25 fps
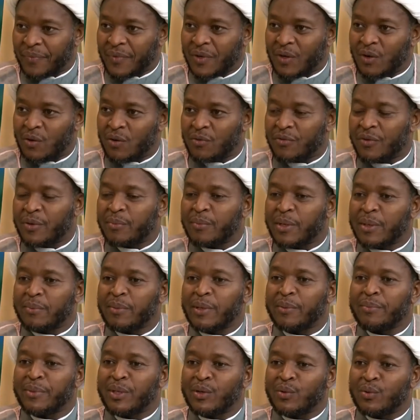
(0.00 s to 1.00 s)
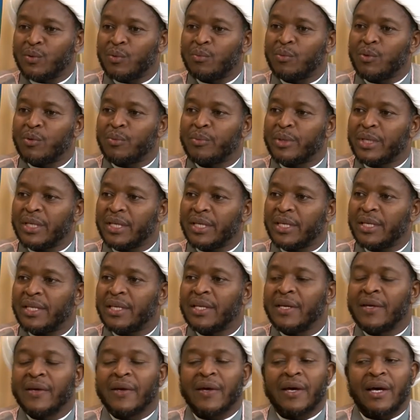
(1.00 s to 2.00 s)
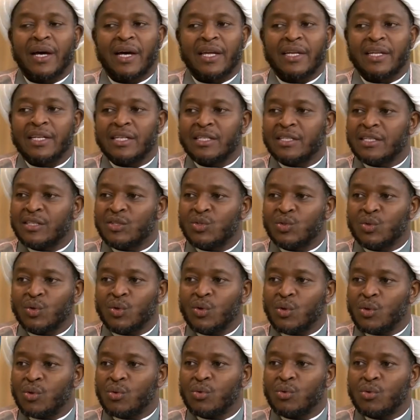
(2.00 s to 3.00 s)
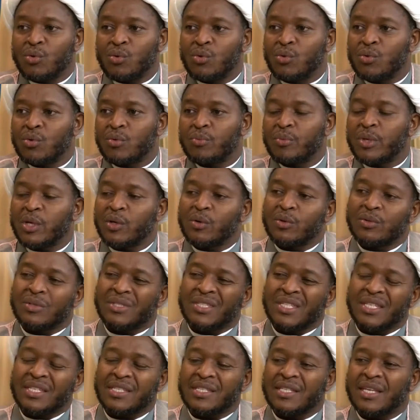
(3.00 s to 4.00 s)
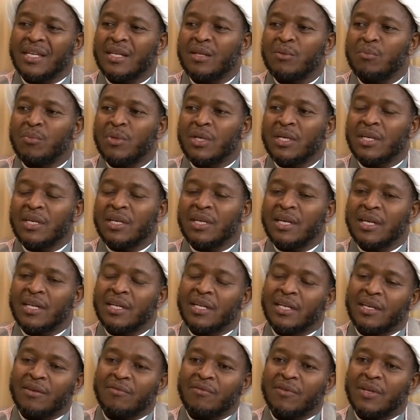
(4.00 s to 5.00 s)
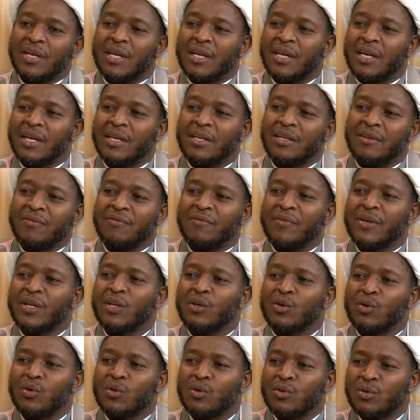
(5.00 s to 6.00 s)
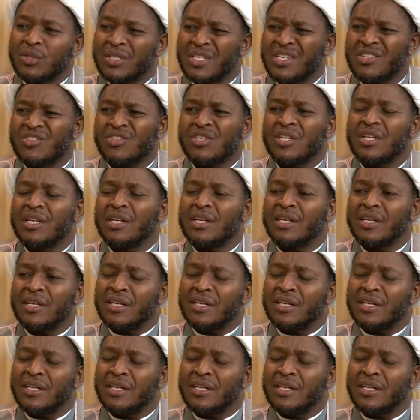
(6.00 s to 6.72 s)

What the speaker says: of Imam Amir al-Mu'mineen, and it is not Zuhur, because this can give a different connotation and a